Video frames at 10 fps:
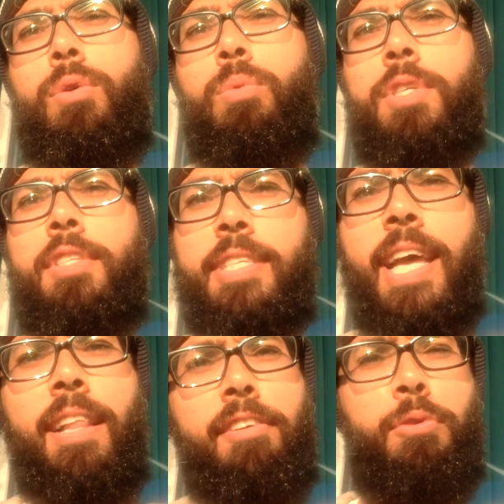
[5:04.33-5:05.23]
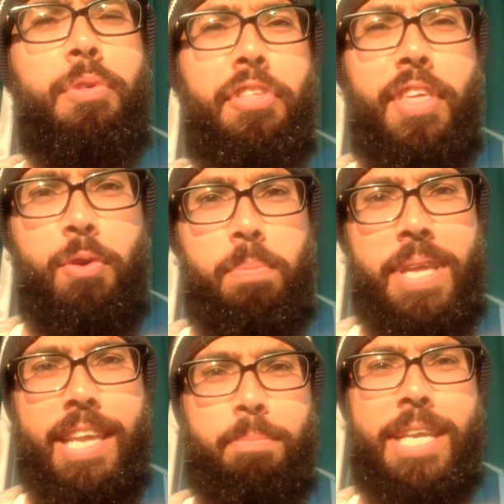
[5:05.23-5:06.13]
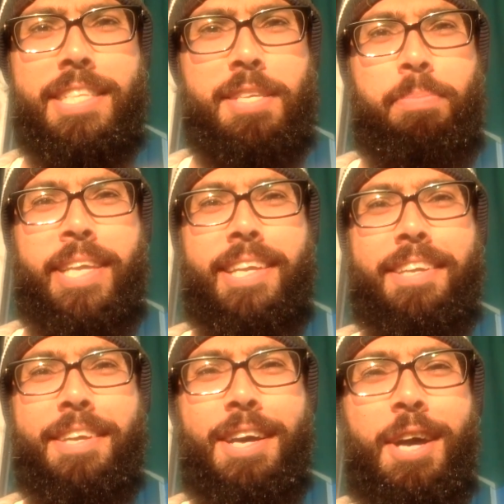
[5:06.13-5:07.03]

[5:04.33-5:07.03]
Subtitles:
was to tell everyone that they were being mean to me.